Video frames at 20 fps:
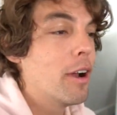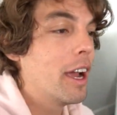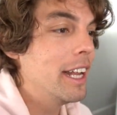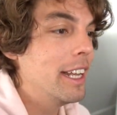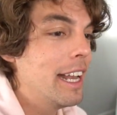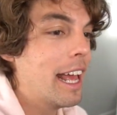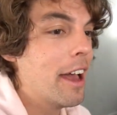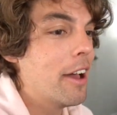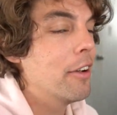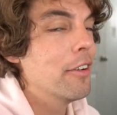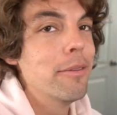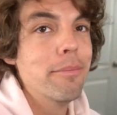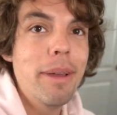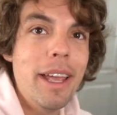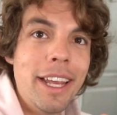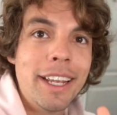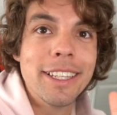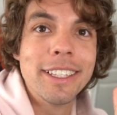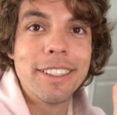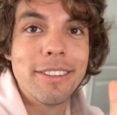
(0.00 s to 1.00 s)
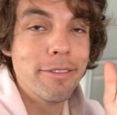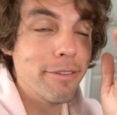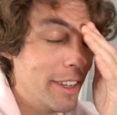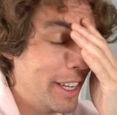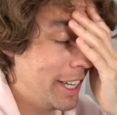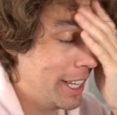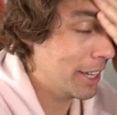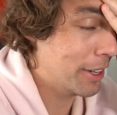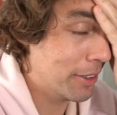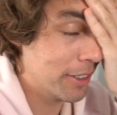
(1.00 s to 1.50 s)
right now, making some
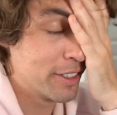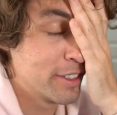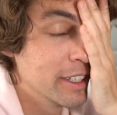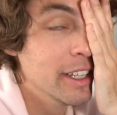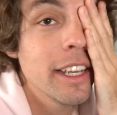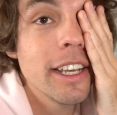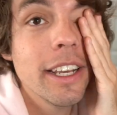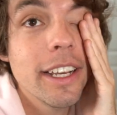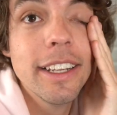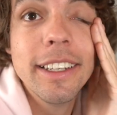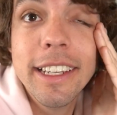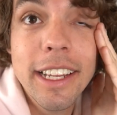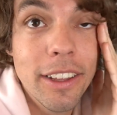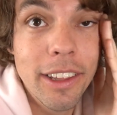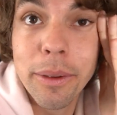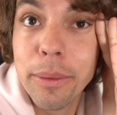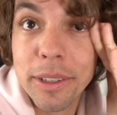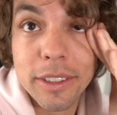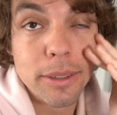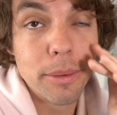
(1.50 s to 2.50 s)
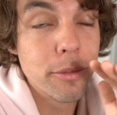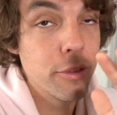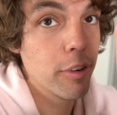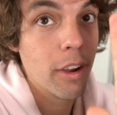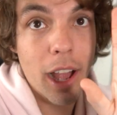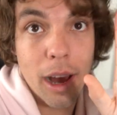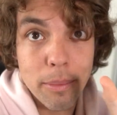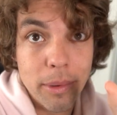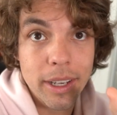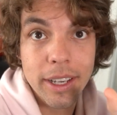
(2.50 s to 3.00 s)
videos, dealing with some
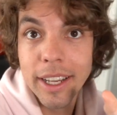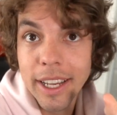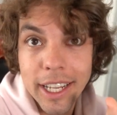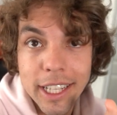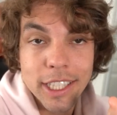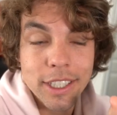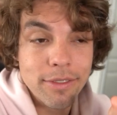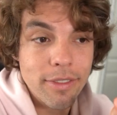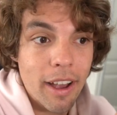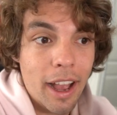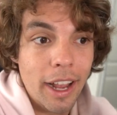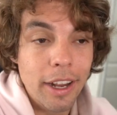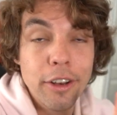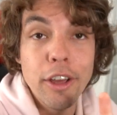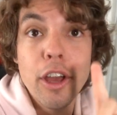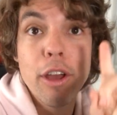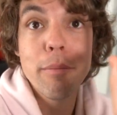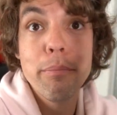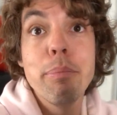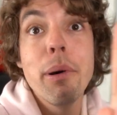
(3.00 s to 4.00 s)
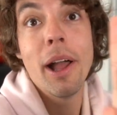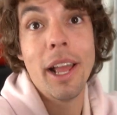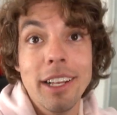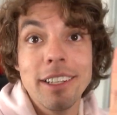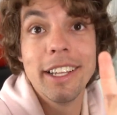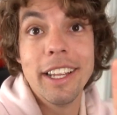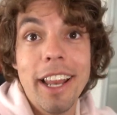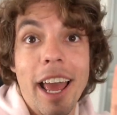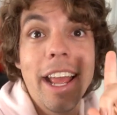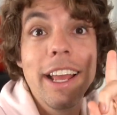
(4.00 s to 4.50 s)
drama. It's fine. But
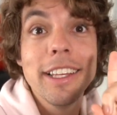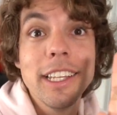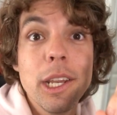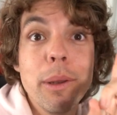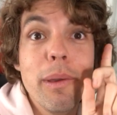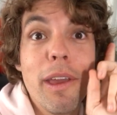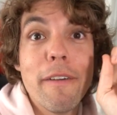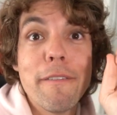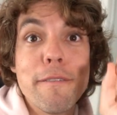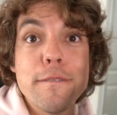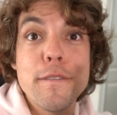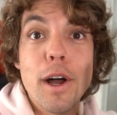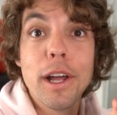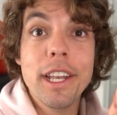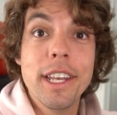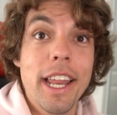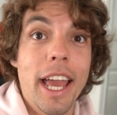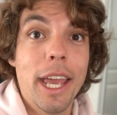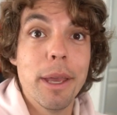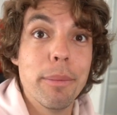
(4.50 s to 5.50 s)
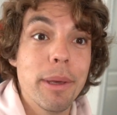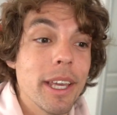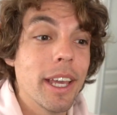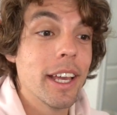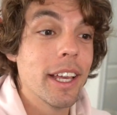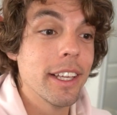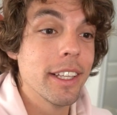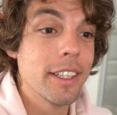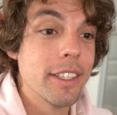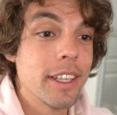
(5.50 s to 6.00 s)
today is going to be a fun day
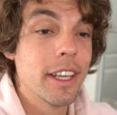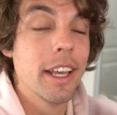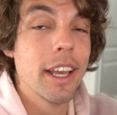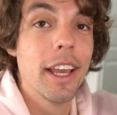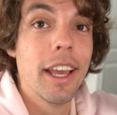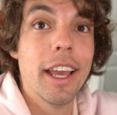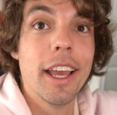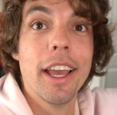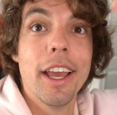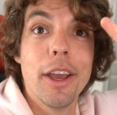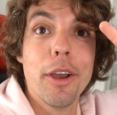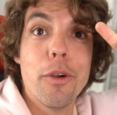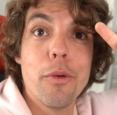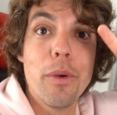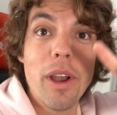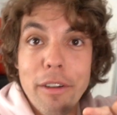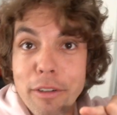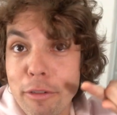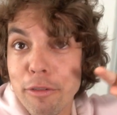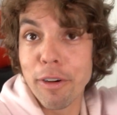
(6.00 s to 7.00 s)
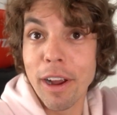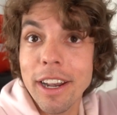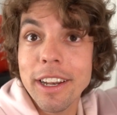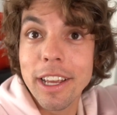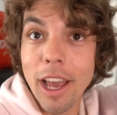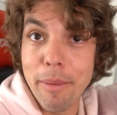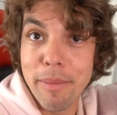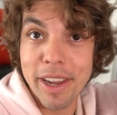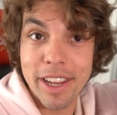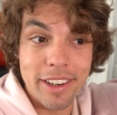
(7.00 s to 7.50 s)
because we have a friend
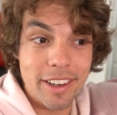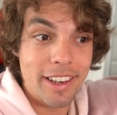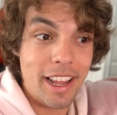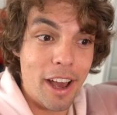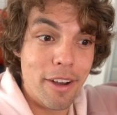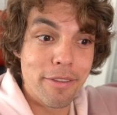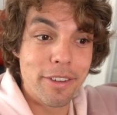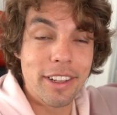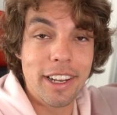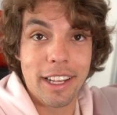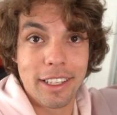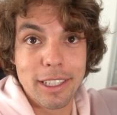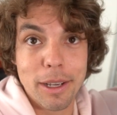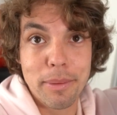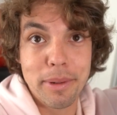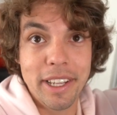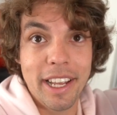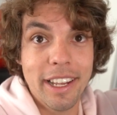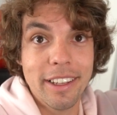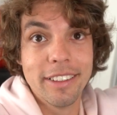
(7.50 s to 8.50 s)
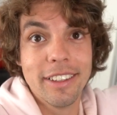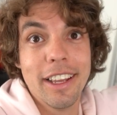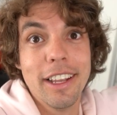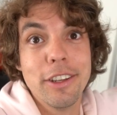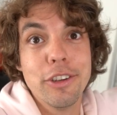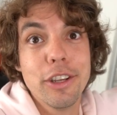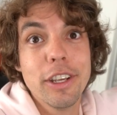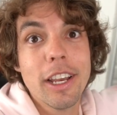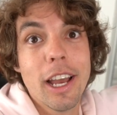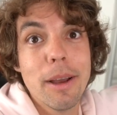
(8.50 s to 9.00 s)
coming into town for the next couple days,
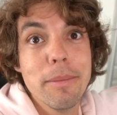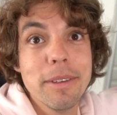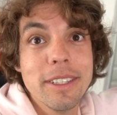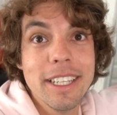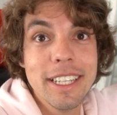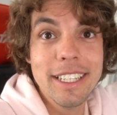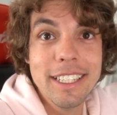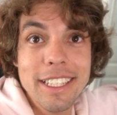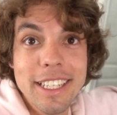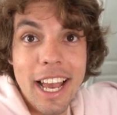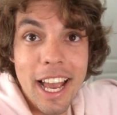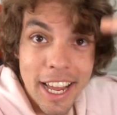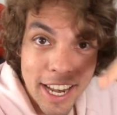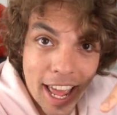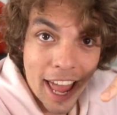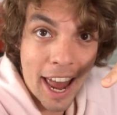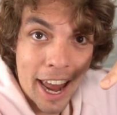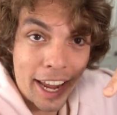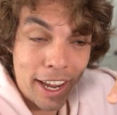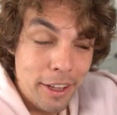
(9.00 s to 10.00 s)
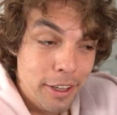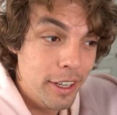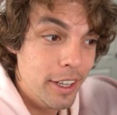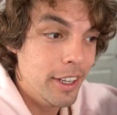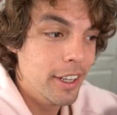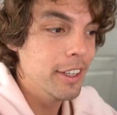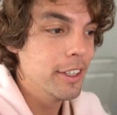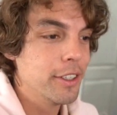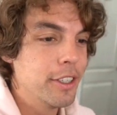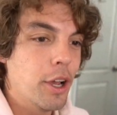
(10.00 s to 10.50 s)
and she comes in today.
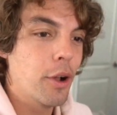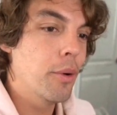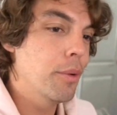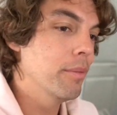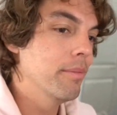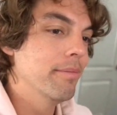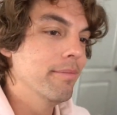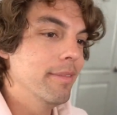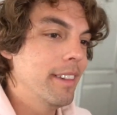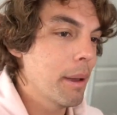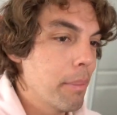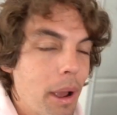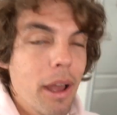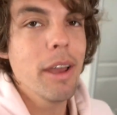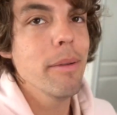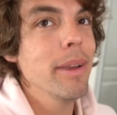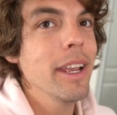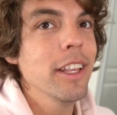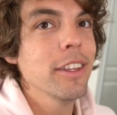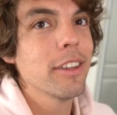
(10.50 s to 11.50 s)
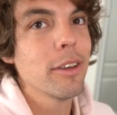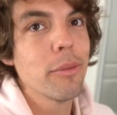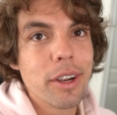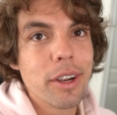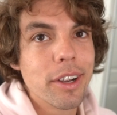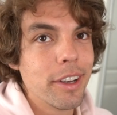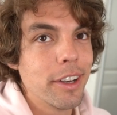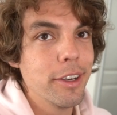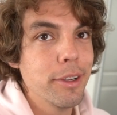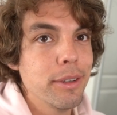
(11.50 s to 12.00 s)
So that probably means
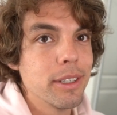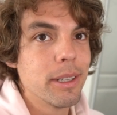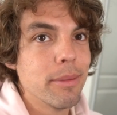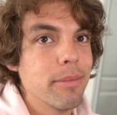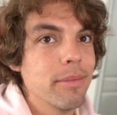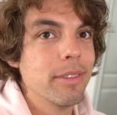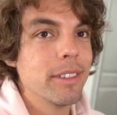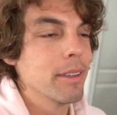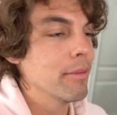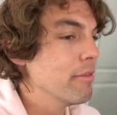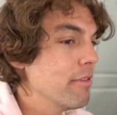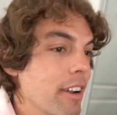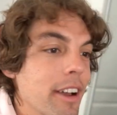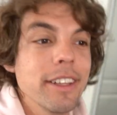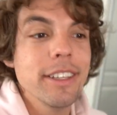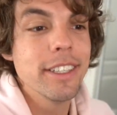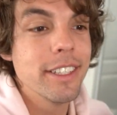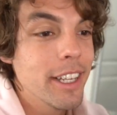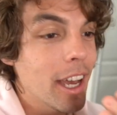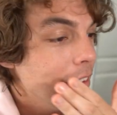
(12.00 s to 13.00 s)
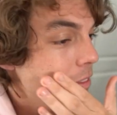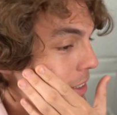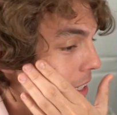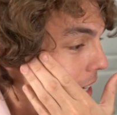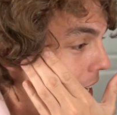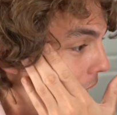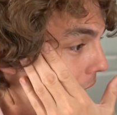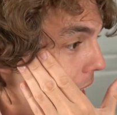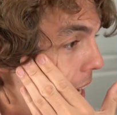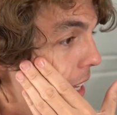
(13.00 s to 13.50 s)
going to do some fun stuff
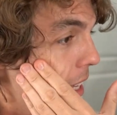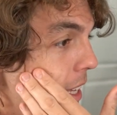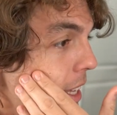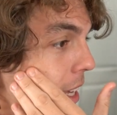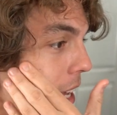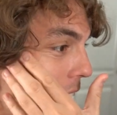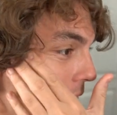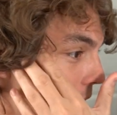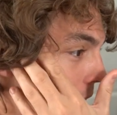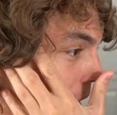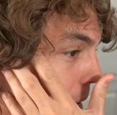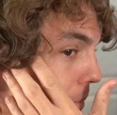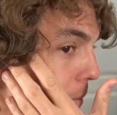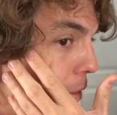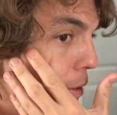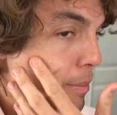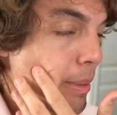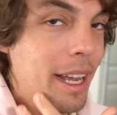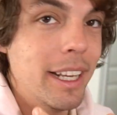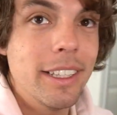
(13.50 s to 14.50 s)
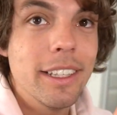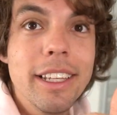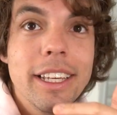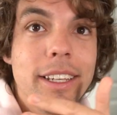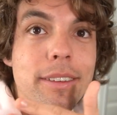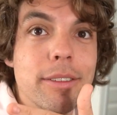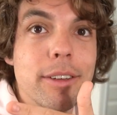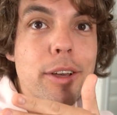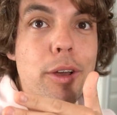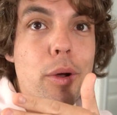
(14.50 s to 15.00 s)
today.
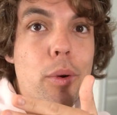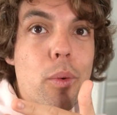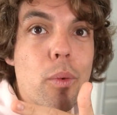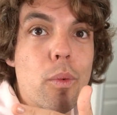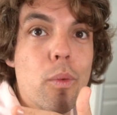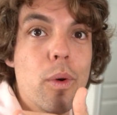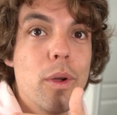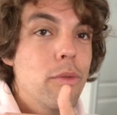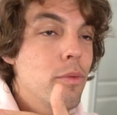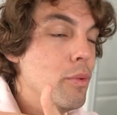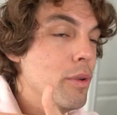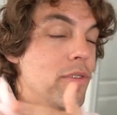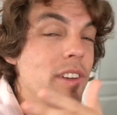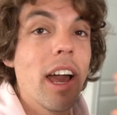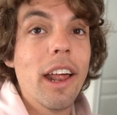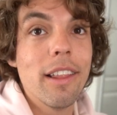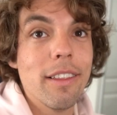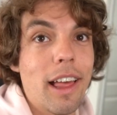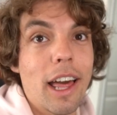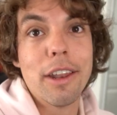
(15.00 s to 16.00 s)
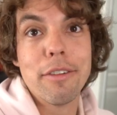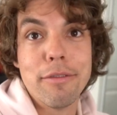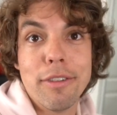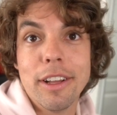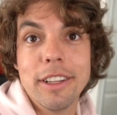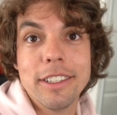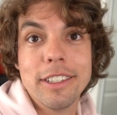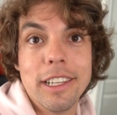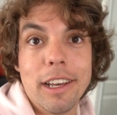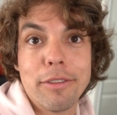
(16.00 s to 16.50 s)
Basically, we've got a lot of
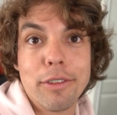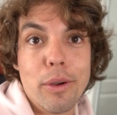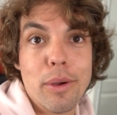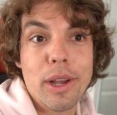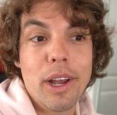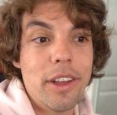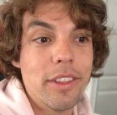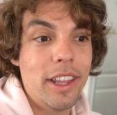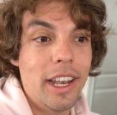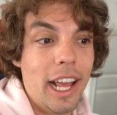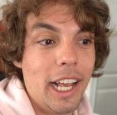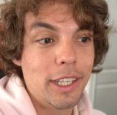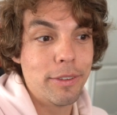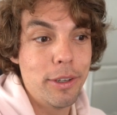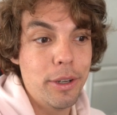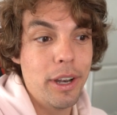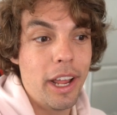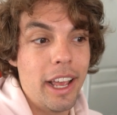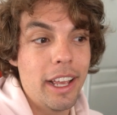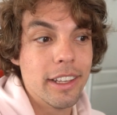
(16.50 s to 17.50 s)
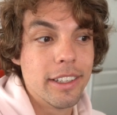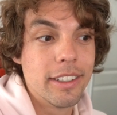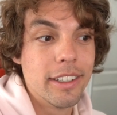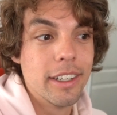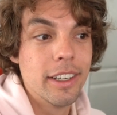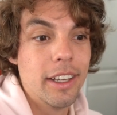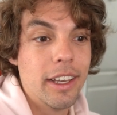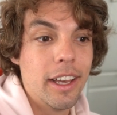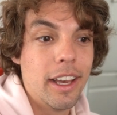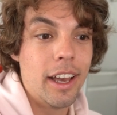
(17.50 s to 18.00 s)
fun stuff going on in the next few days.
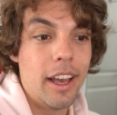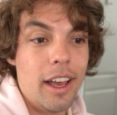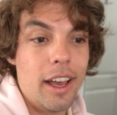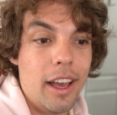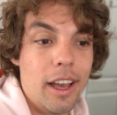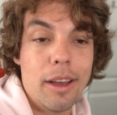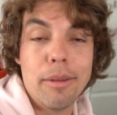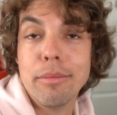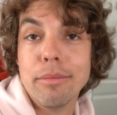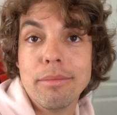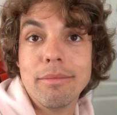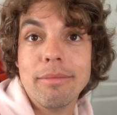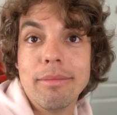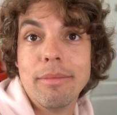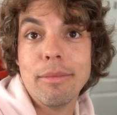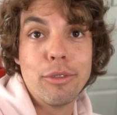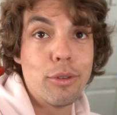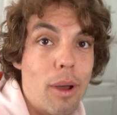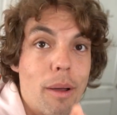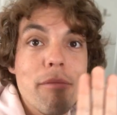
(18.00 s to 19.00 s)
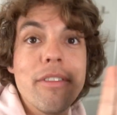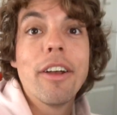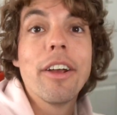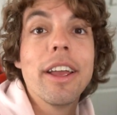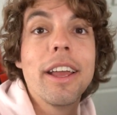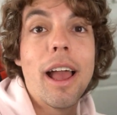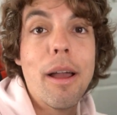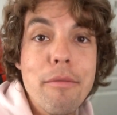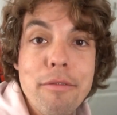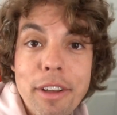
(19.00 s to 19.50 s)
So I'm
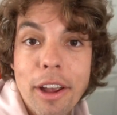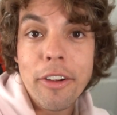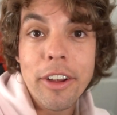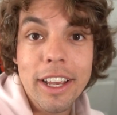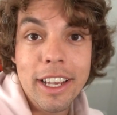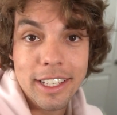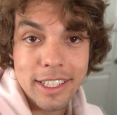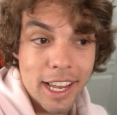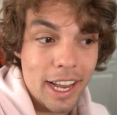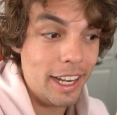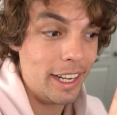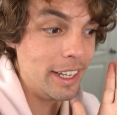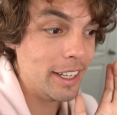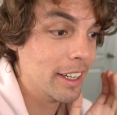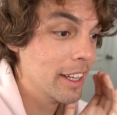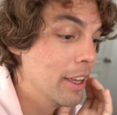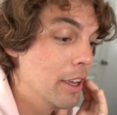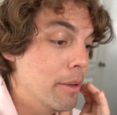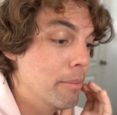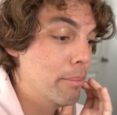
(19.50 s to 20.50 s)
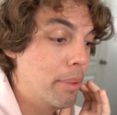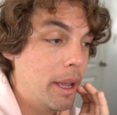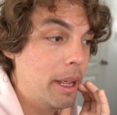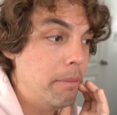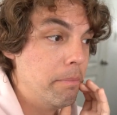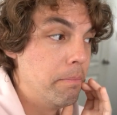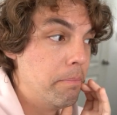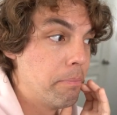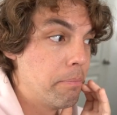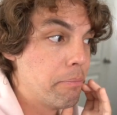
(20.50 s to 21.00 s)
very excited,
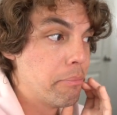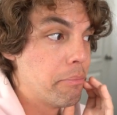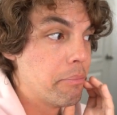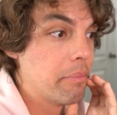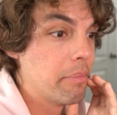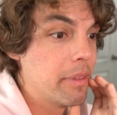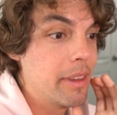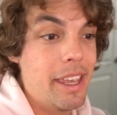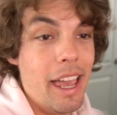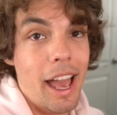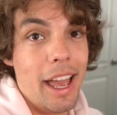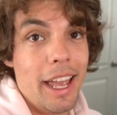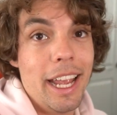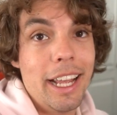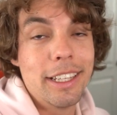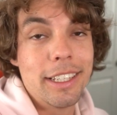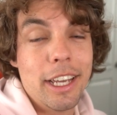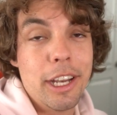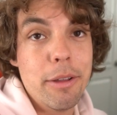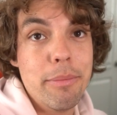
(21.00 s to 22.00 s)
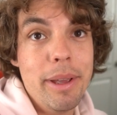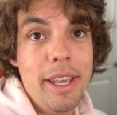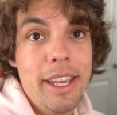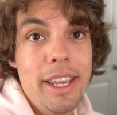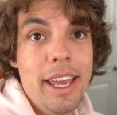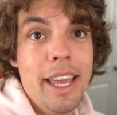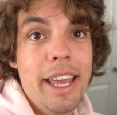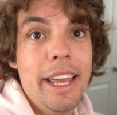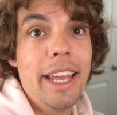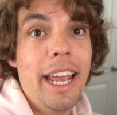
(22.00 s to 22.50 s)
but yeah, it's
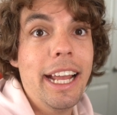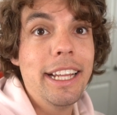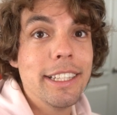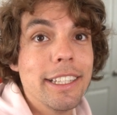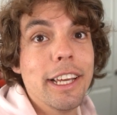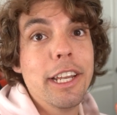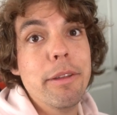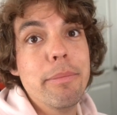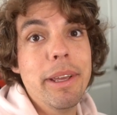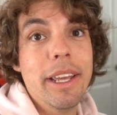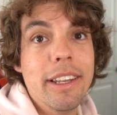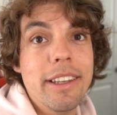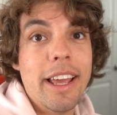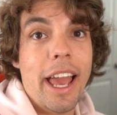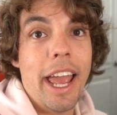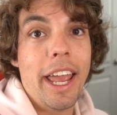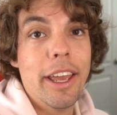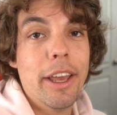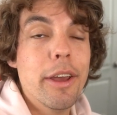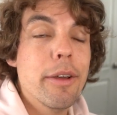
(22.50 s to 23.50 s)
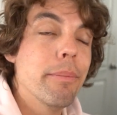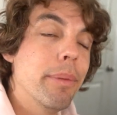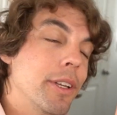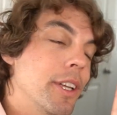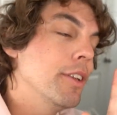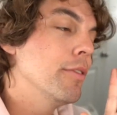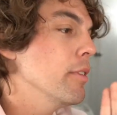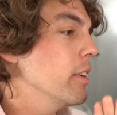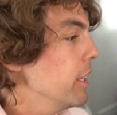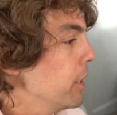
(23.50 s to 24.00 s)
gonna be a day. But
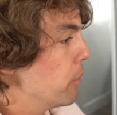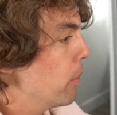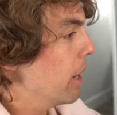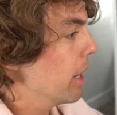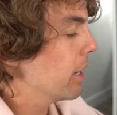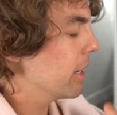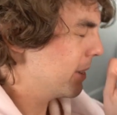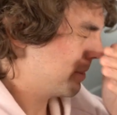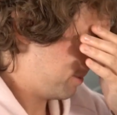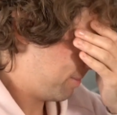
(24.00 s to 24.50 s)
just really quick,